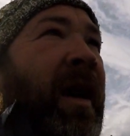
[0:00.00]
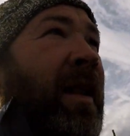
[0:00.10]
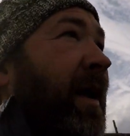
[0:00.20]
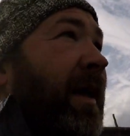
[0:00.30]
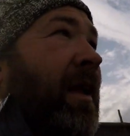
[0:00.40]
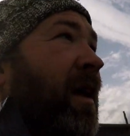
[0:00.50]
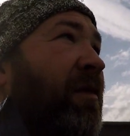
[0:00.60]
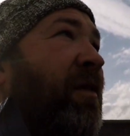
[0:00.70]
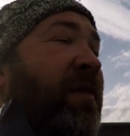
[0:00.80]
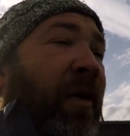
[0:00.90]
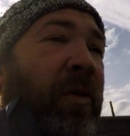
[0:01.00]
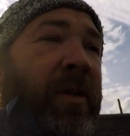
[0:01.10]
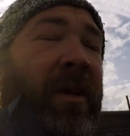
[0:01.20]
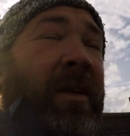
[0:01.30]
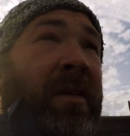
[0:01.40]
lucky enough to afford
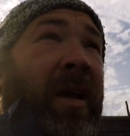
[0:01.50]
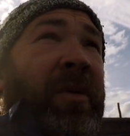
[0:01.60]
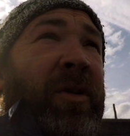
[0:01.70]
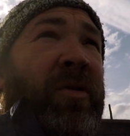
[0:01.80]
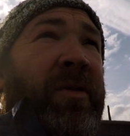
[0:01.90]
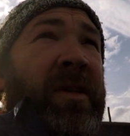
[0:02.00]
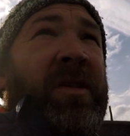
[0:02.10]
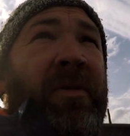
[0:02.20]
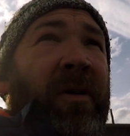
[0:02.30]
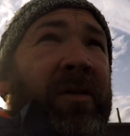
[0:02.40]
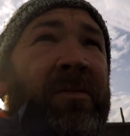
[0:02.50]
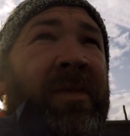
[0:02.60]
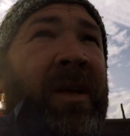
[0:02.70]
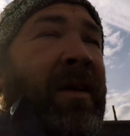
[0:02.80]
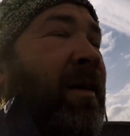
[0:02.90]
to come and do this sport,
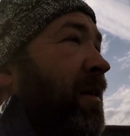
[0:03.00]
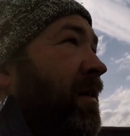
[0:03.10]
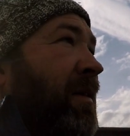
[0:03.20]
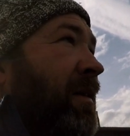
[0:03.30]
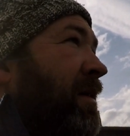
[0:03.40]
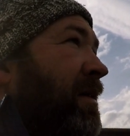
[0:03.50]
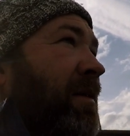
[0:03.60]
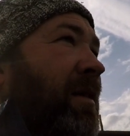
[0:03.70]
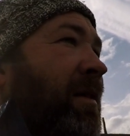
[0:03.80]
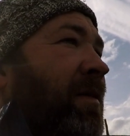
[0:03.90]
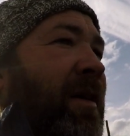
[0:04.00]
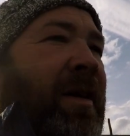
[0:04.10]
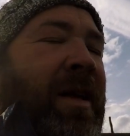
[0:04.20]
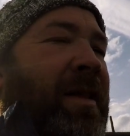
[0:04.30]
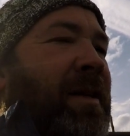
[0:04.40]

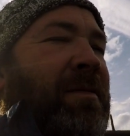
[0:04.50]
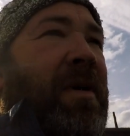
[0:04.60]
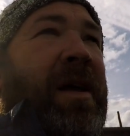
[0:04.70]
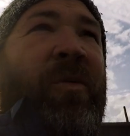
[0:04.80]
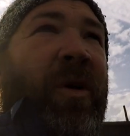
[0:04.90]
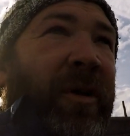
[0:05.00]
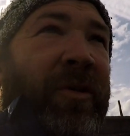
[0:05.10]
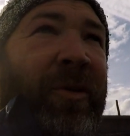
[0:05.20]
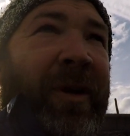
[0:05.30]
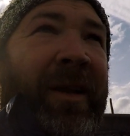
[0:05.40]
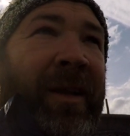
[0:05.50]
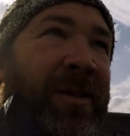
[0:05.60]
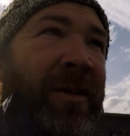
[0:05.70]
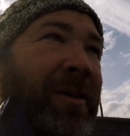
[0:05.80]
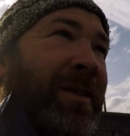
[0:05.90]
it doesn't matter what you're doing it in,
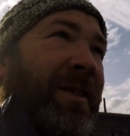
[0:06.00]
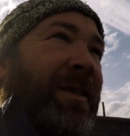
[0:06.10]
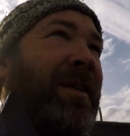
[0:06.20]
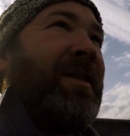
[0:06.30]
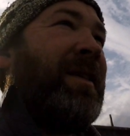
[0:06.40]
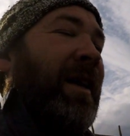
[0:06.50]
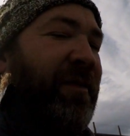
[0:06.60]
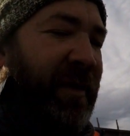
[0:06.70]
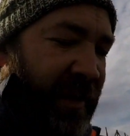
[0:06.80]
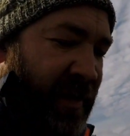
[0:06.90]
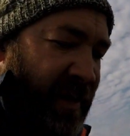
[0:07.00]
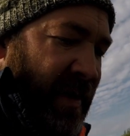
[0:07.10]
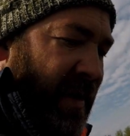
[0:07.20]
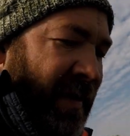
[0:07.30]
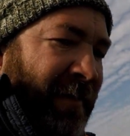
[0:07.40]
as long as it's done safely.
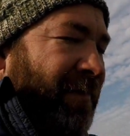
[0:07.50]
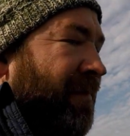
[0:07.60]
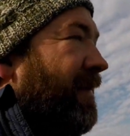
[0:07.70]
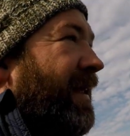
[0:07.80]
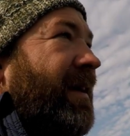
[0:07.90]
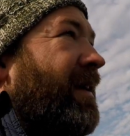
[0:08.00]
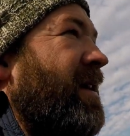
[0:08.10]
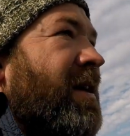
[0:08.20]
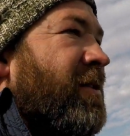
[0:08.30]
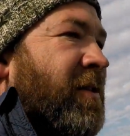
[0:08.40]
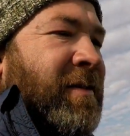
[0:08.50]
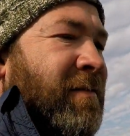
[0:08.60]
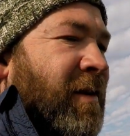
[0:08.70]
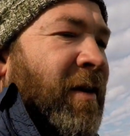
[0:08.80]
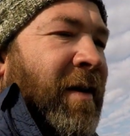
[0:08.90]
It's just
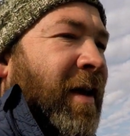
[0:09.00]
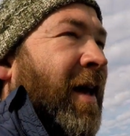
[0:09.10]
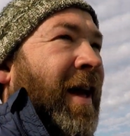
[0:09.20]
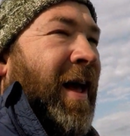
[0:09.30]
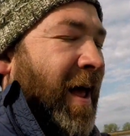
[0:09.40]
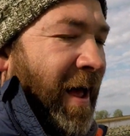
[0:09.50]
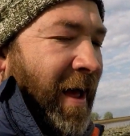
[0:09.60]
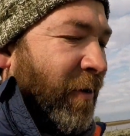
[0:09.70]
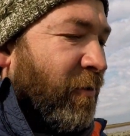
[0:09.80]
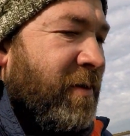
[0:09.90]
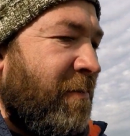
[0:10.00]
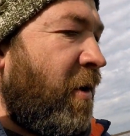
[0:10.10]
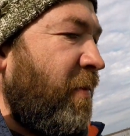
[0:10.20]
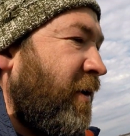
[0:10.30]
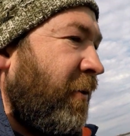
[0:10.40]
an awesome
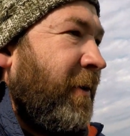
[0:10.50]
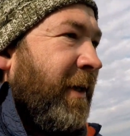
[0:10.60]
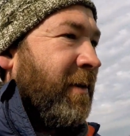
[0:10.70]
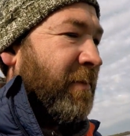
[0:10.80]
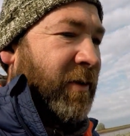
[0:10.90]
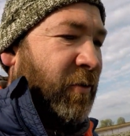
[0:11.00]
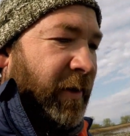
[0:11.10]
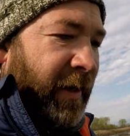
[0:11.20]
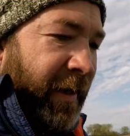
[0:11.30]
opportunity to be doing